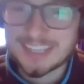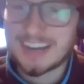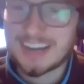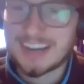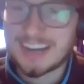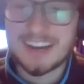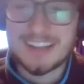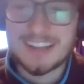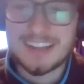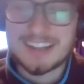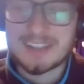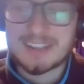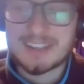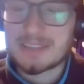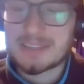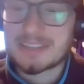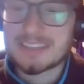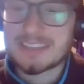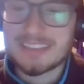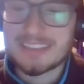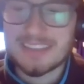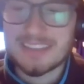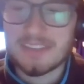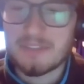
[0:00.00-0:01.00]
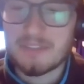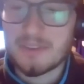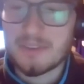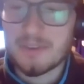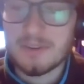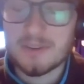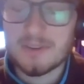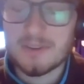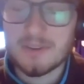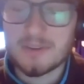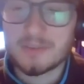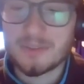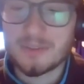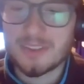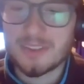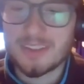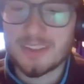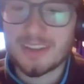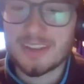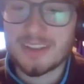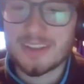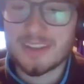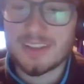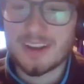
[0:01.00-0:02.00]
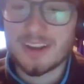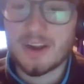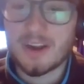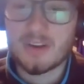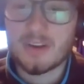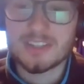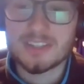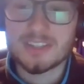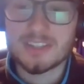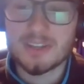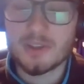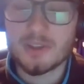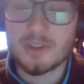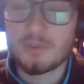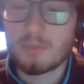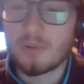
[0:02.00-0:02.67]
That's if you don't really. Karis is a good